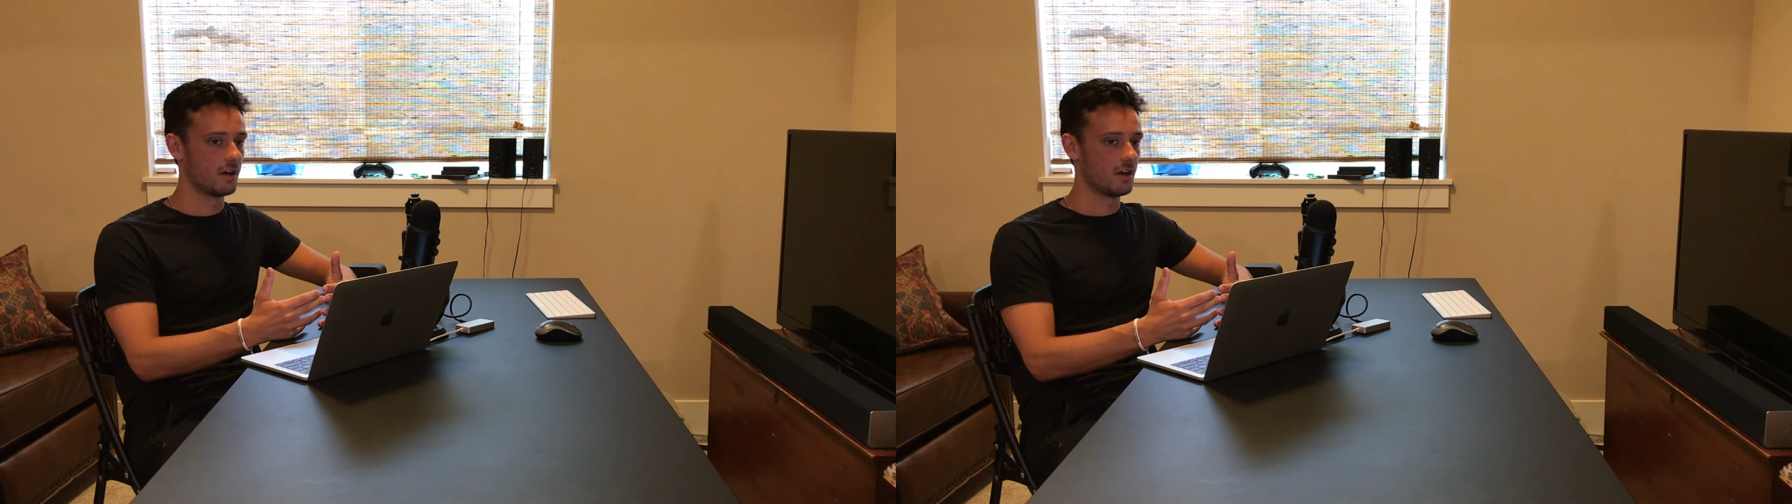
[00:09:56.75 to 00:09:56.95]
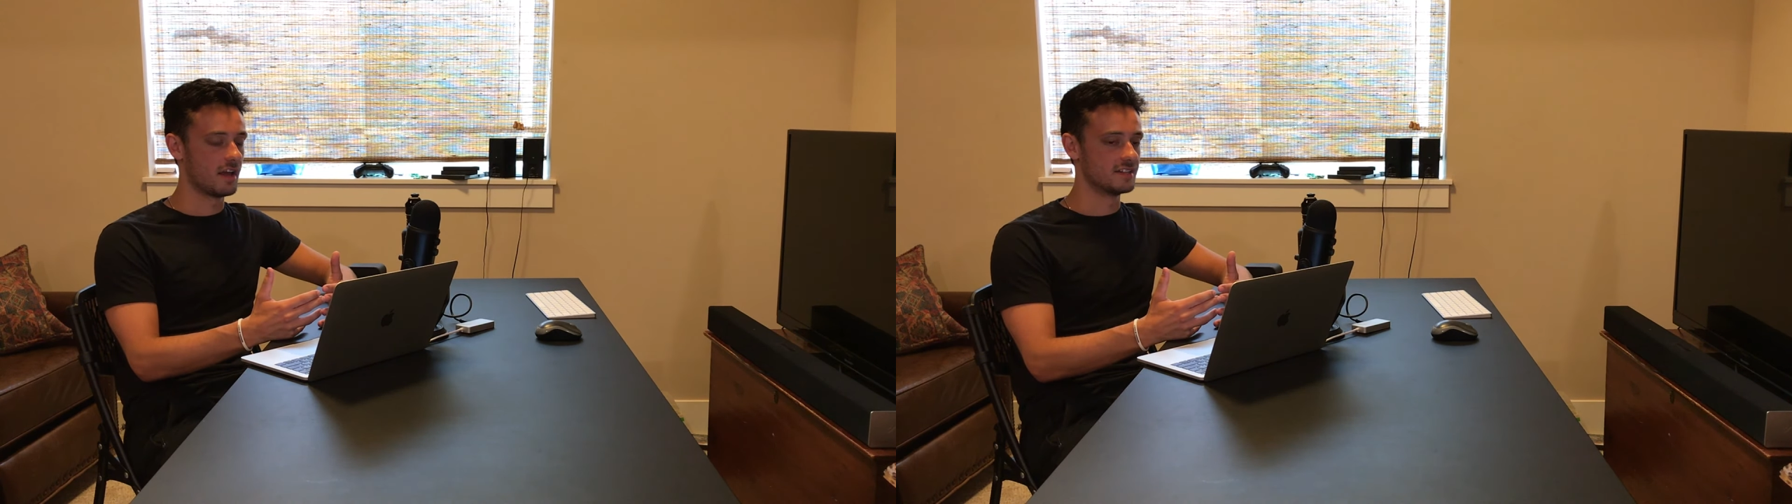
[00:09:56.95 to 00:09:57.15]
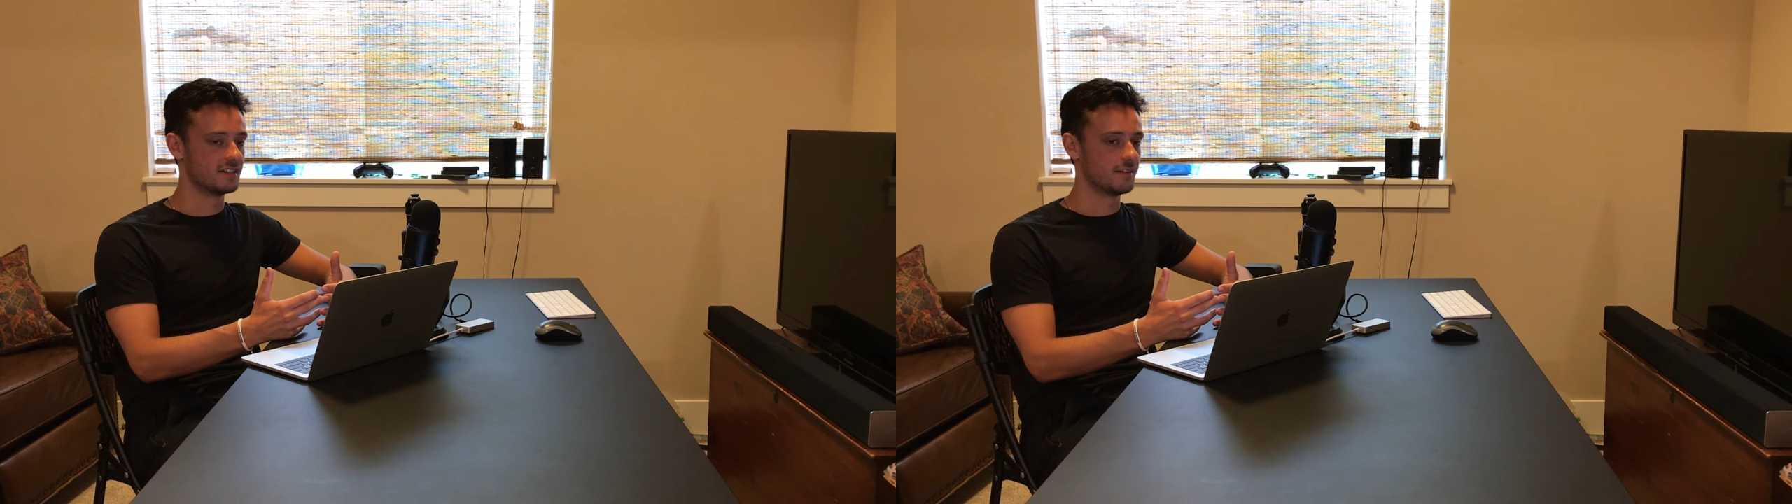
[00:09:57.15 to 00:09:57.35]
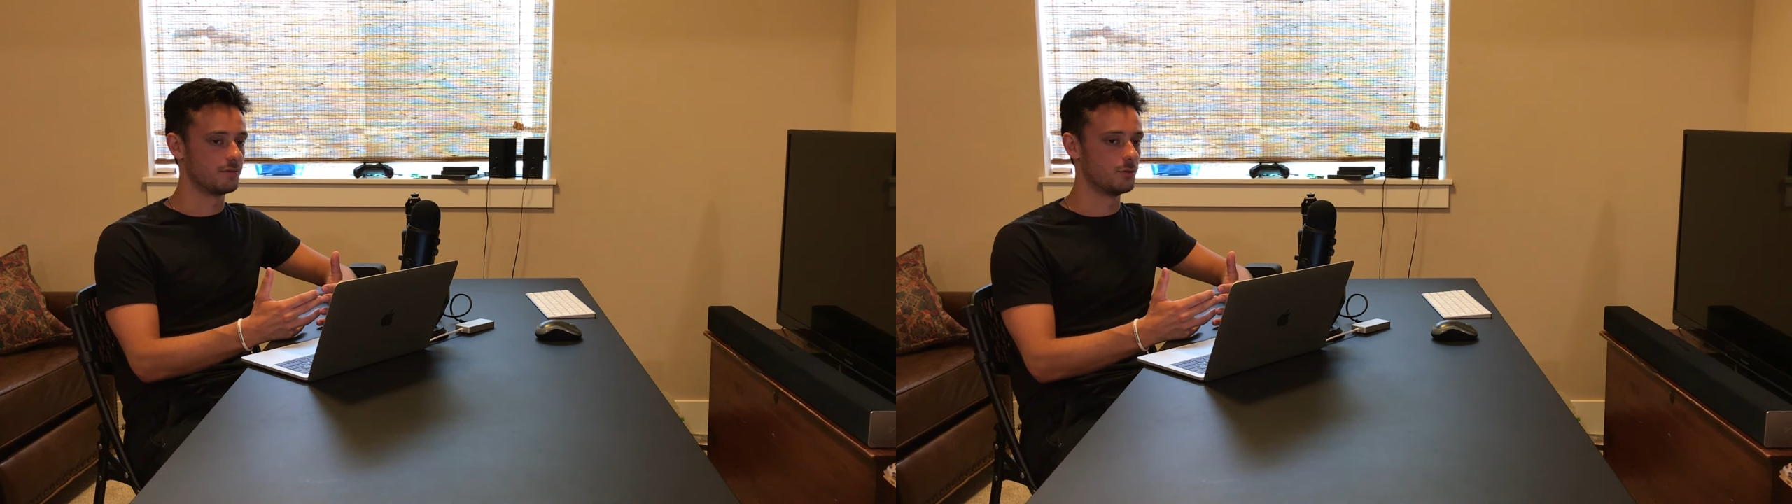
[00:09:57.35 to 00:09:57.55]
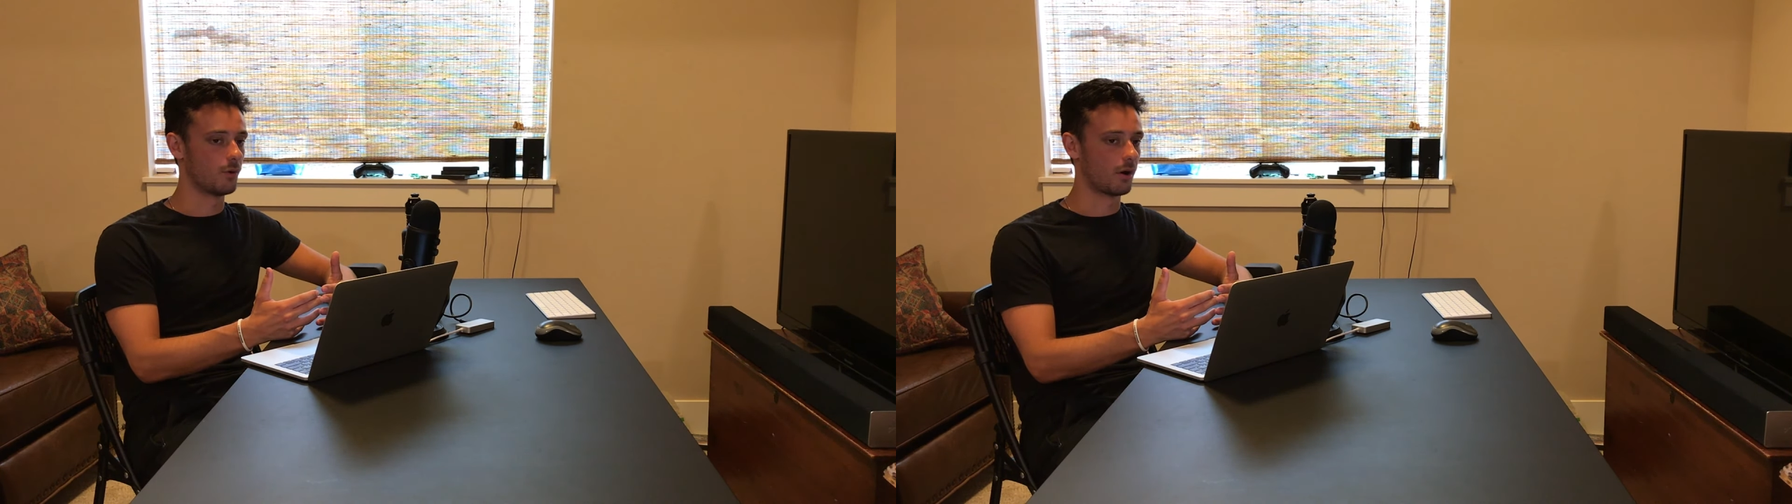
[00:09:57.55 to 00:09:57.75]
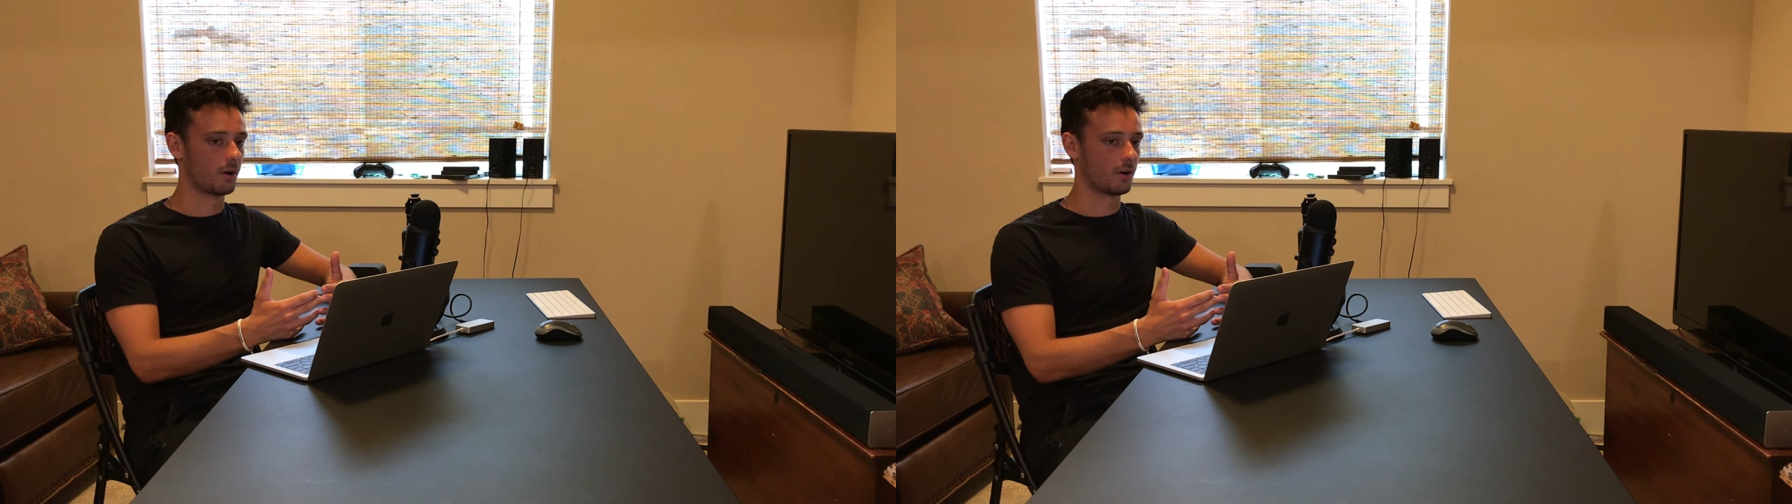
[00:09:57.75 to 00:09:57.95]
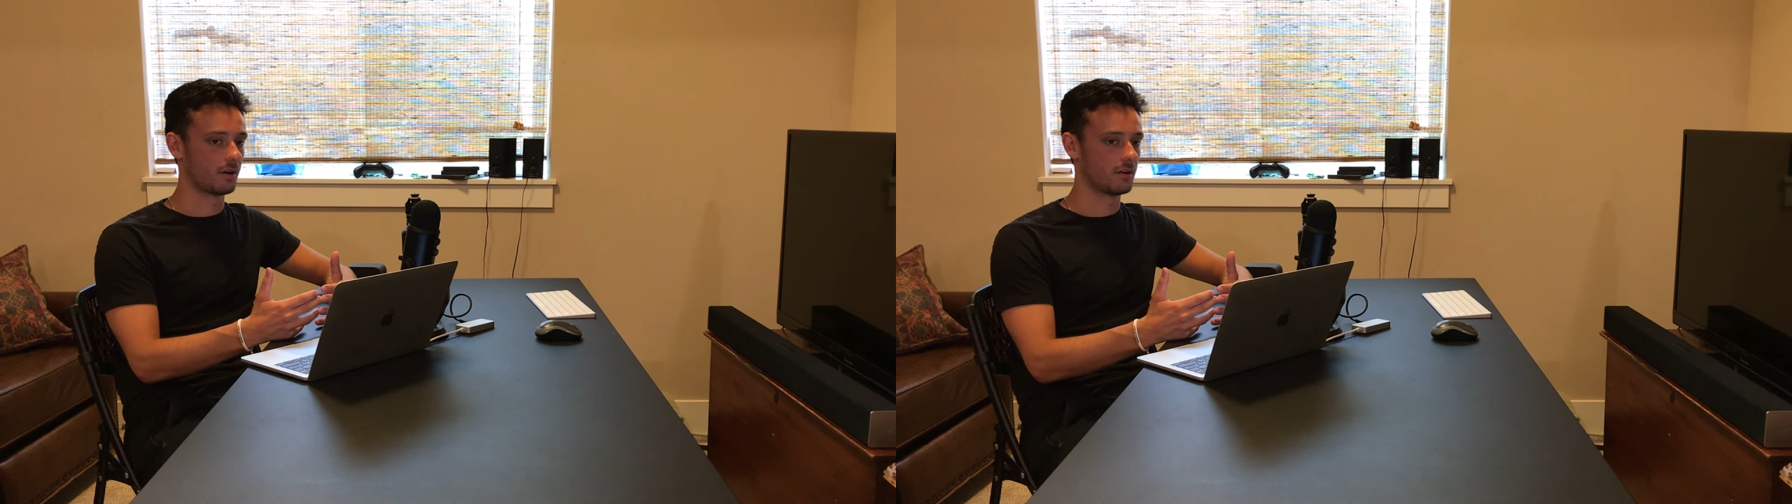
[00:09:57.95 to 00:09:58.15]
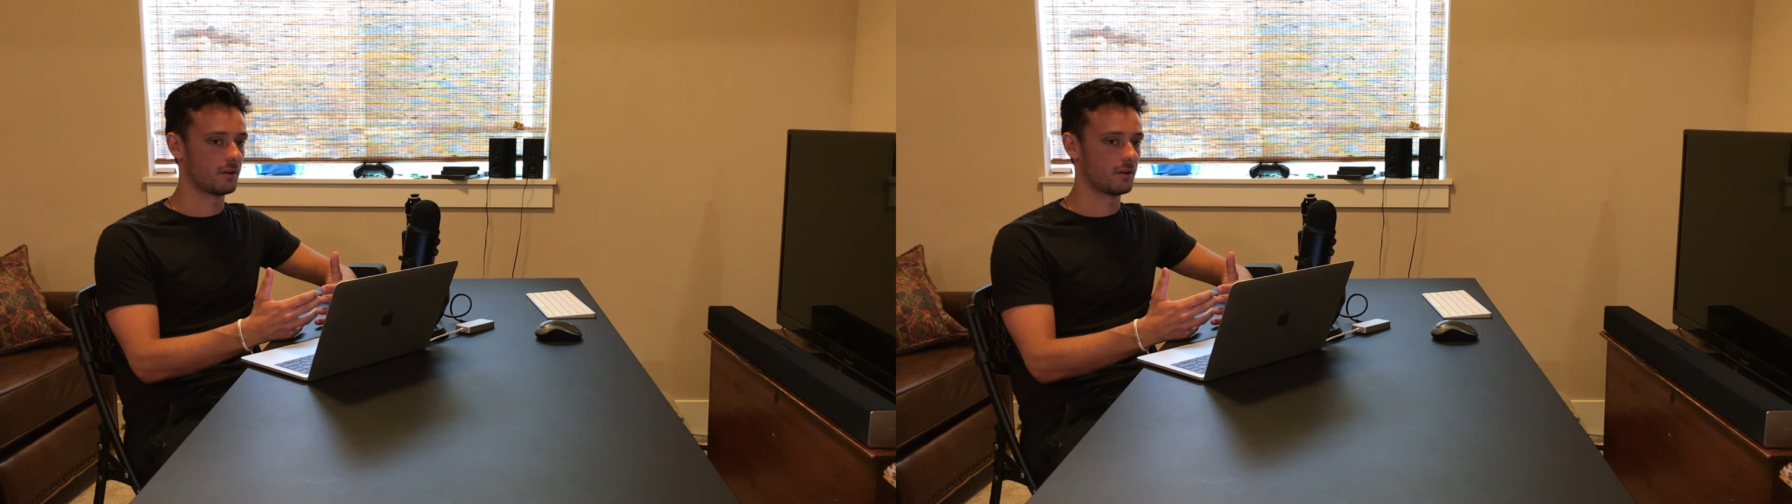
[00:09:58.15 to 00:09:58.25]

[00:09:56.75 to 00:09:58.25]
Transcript: as if you are